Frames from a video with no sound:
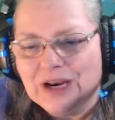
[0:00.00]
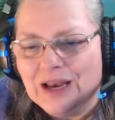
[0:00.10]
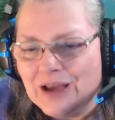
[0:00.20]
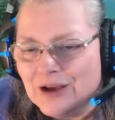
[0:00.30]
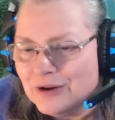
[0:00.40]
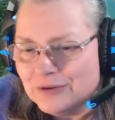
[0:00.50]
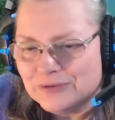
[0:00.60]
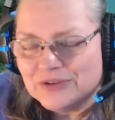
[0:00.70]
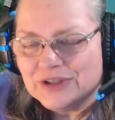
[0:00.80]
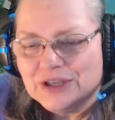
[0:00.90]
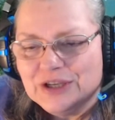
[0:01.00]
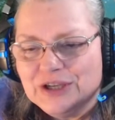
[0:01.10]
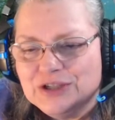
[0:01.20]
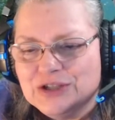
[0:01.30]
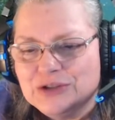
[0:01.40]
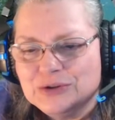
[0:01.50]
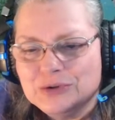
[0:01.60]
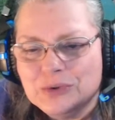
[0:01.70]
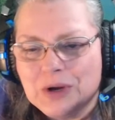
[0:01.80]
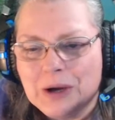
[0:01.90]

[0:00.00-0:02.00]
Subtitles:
love to